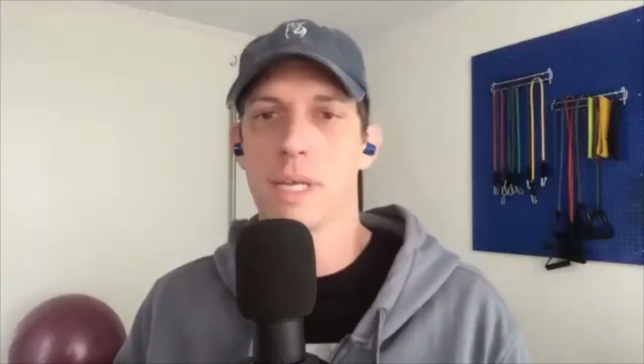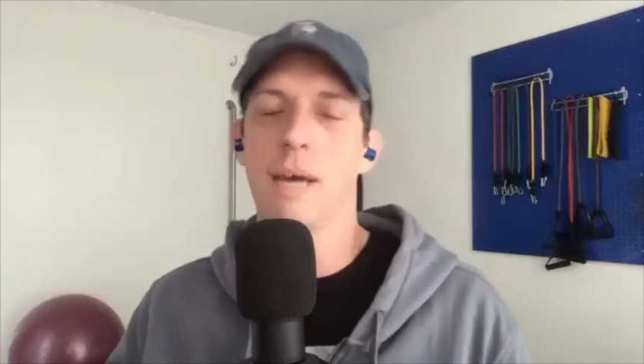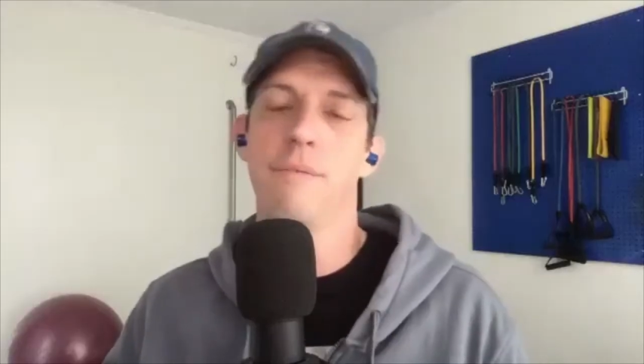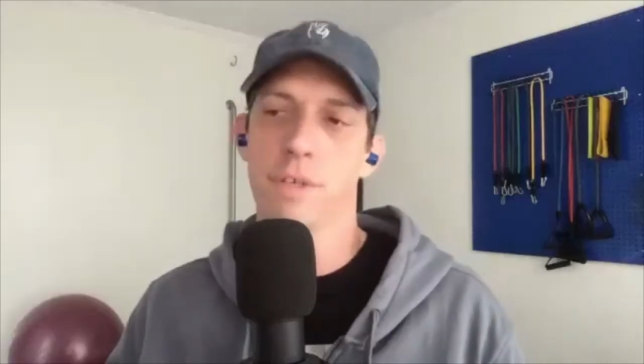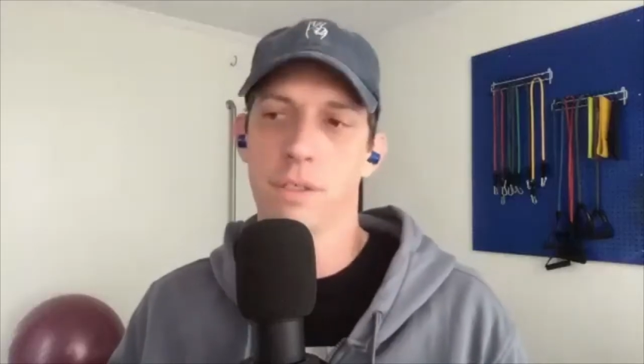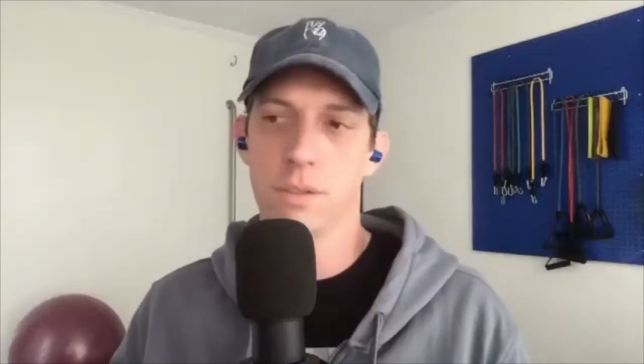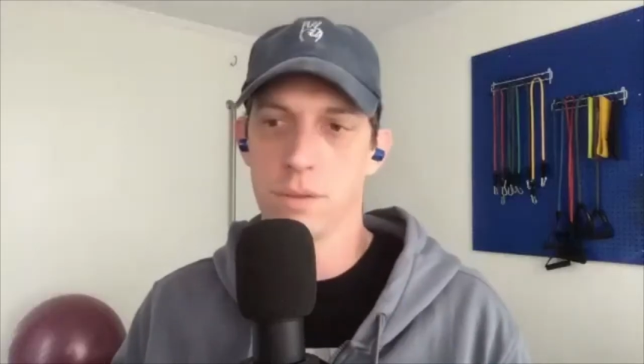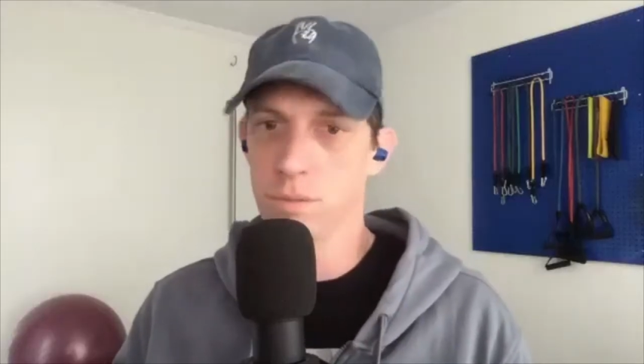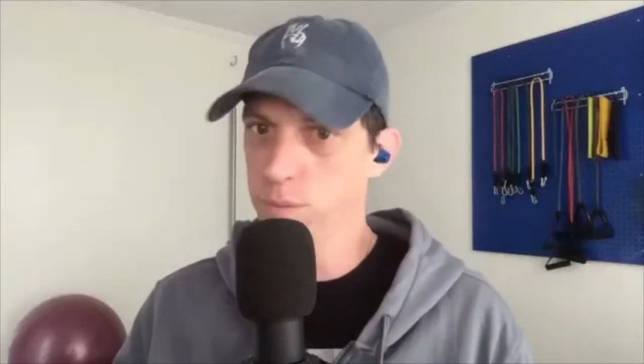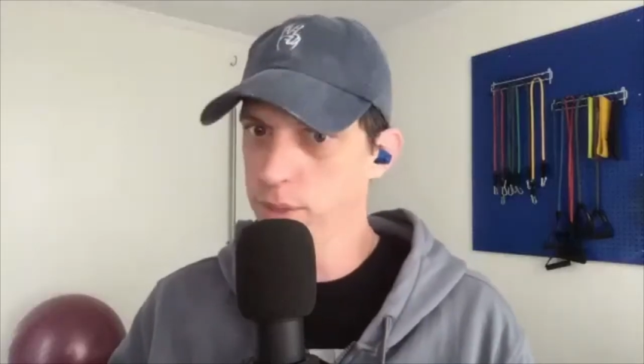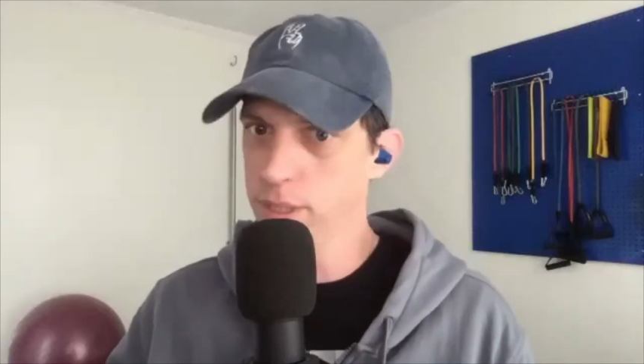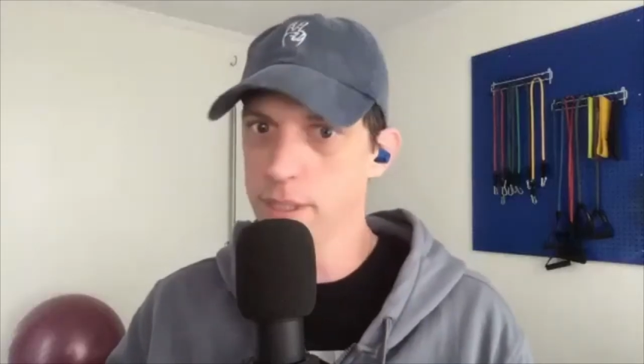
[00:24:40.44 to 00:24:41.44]
that feels
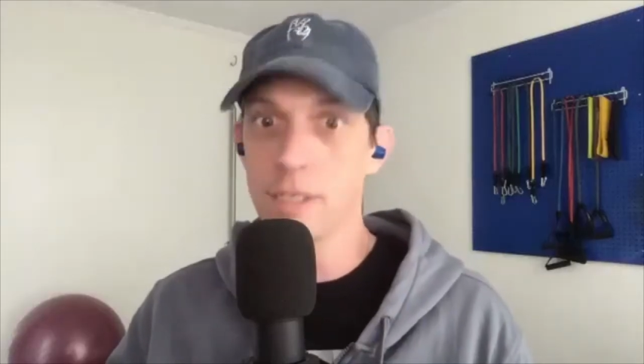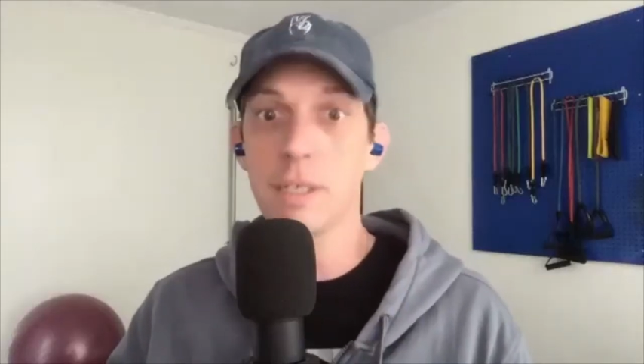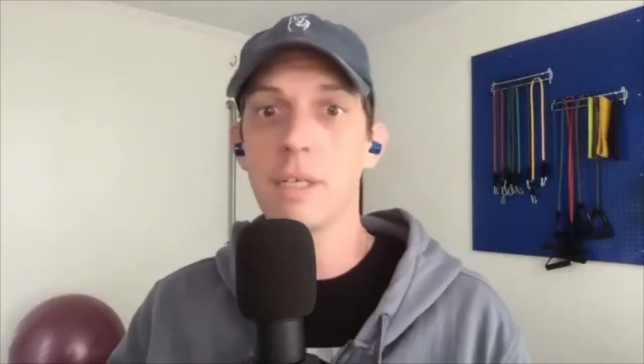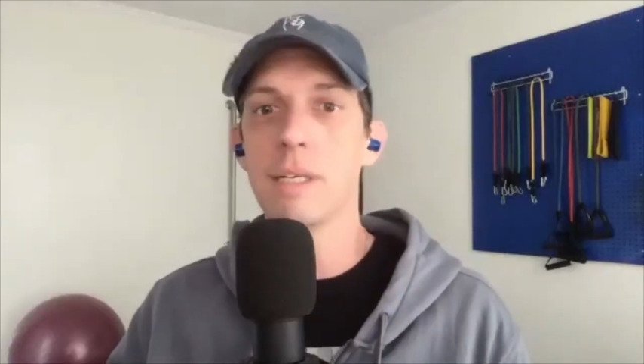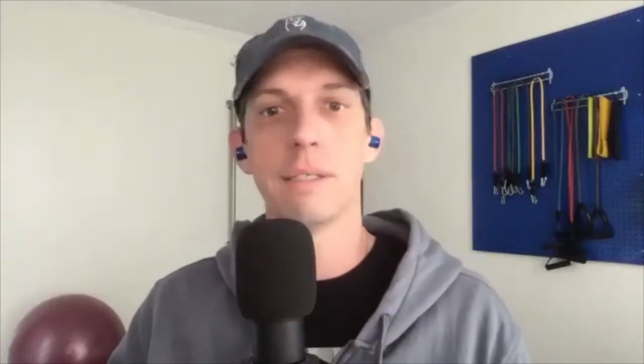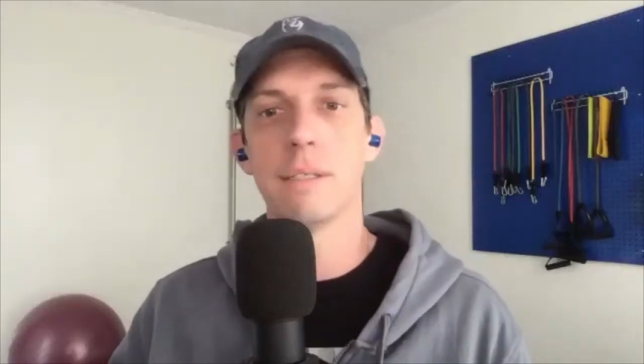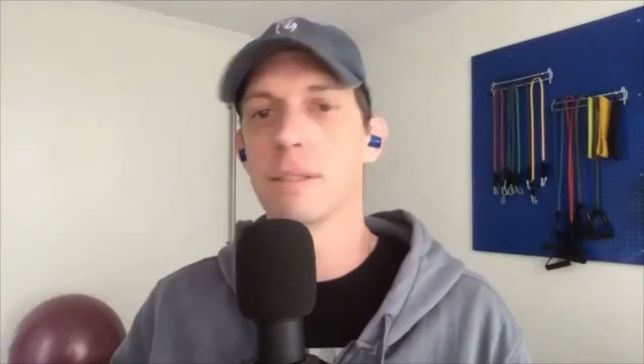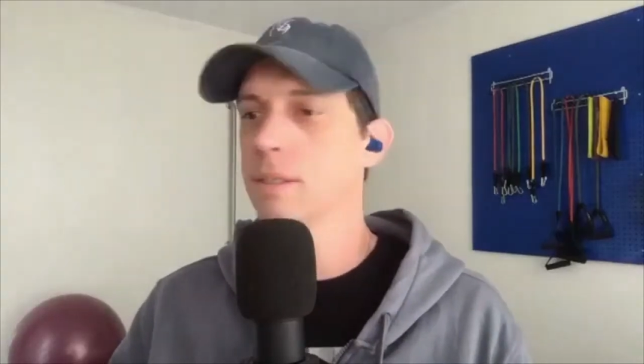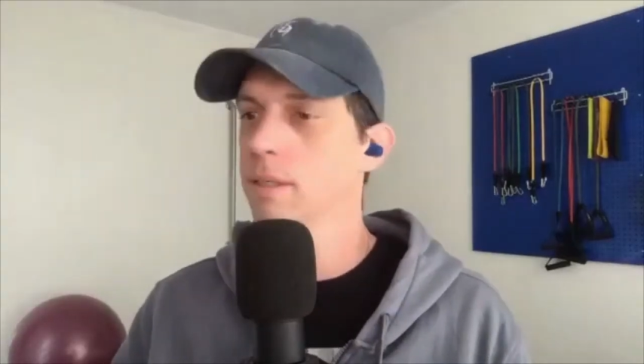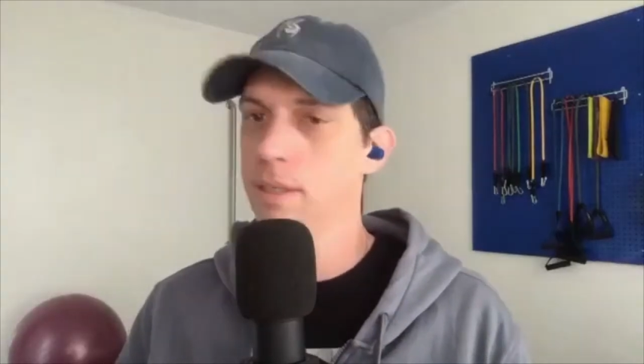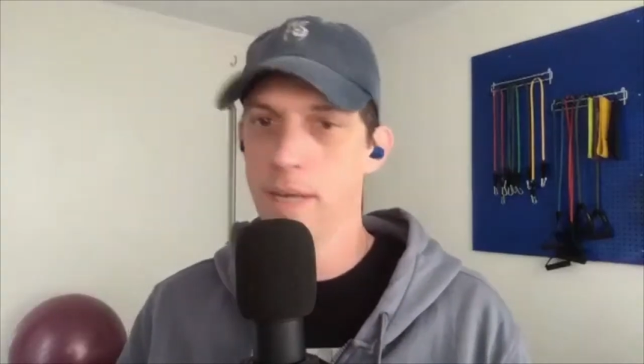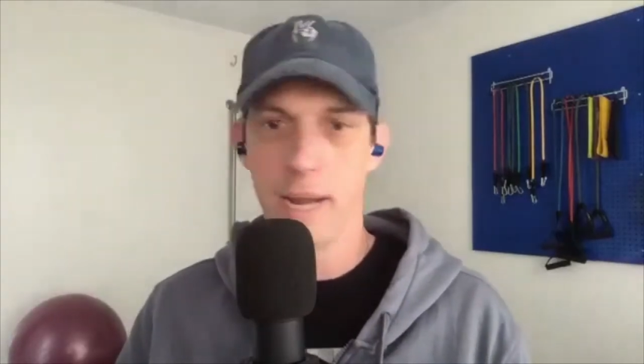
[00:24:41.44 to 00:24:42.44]
really good.
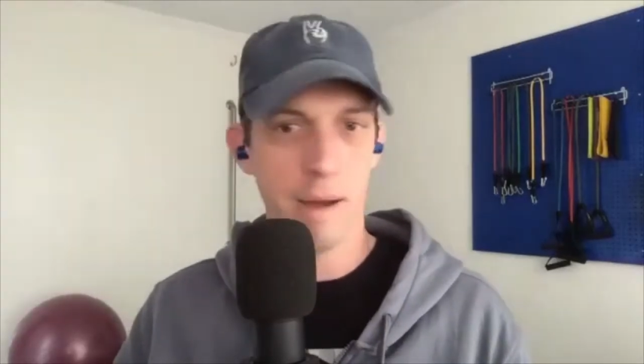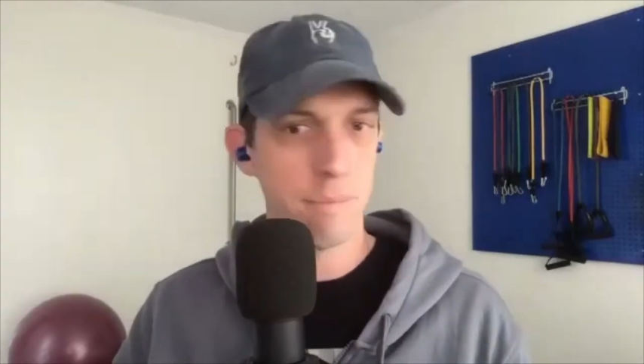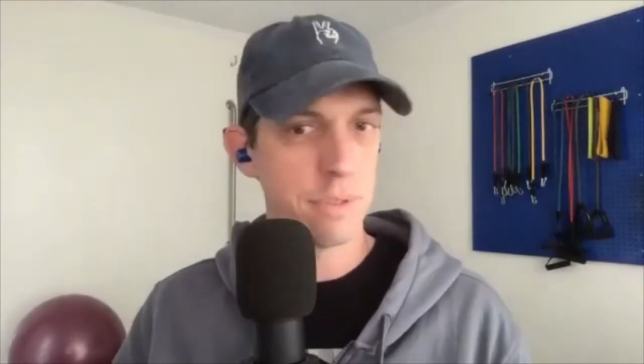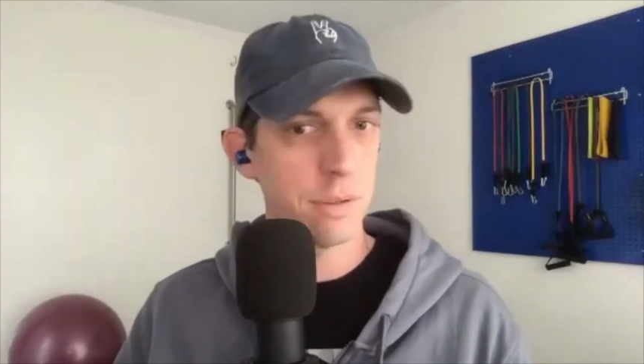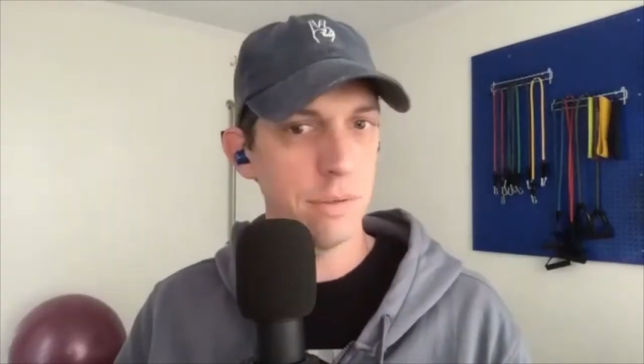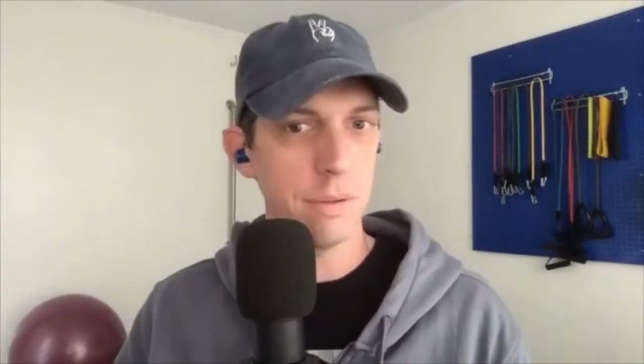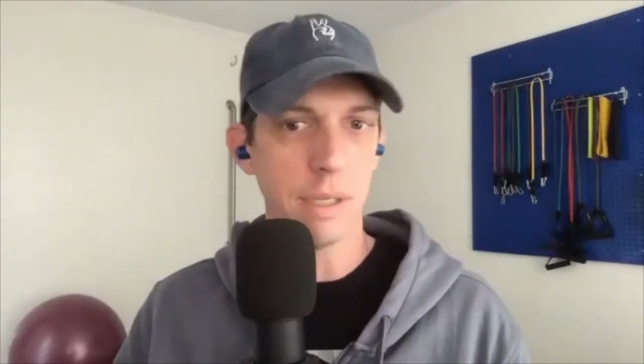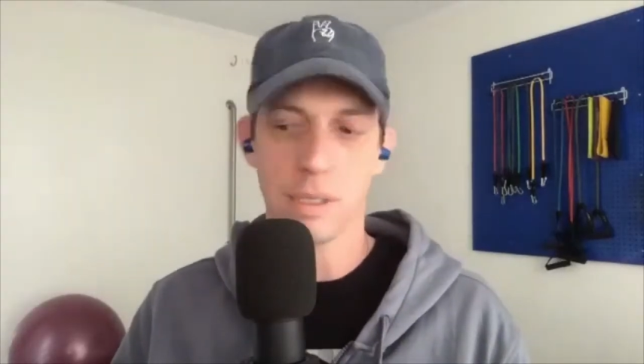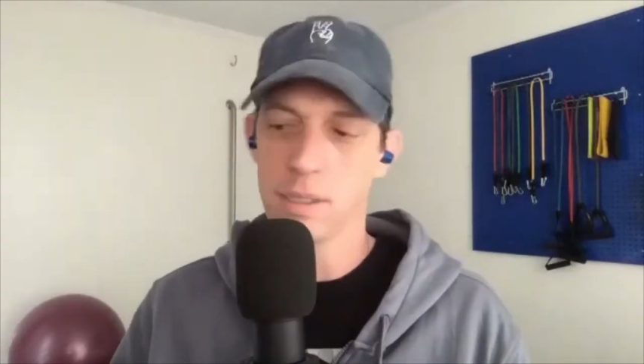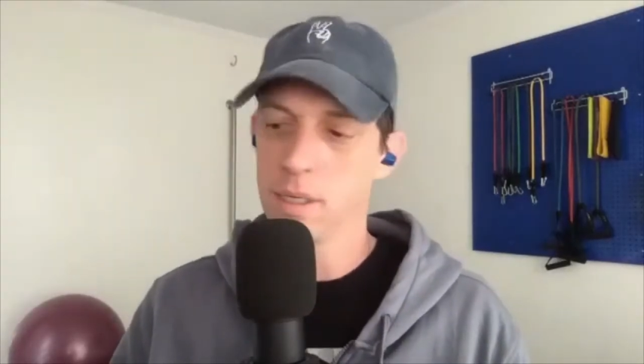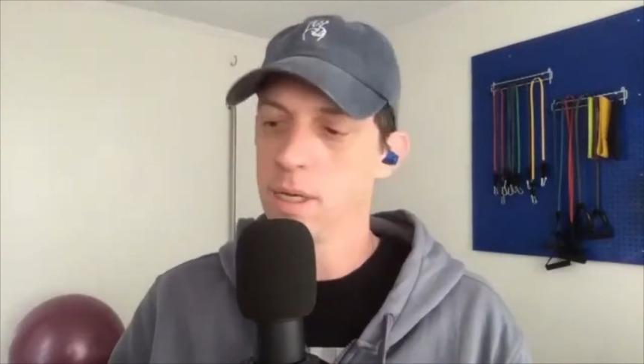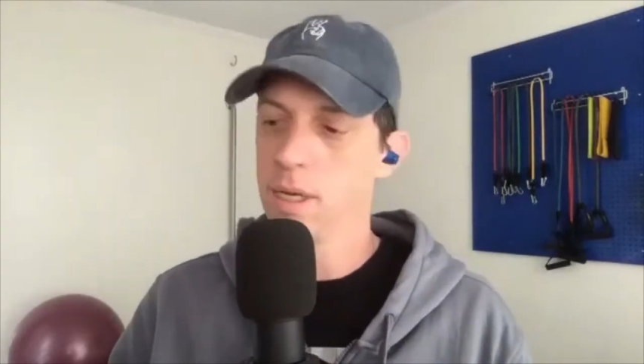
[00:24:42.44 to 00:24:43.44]
Absolutely.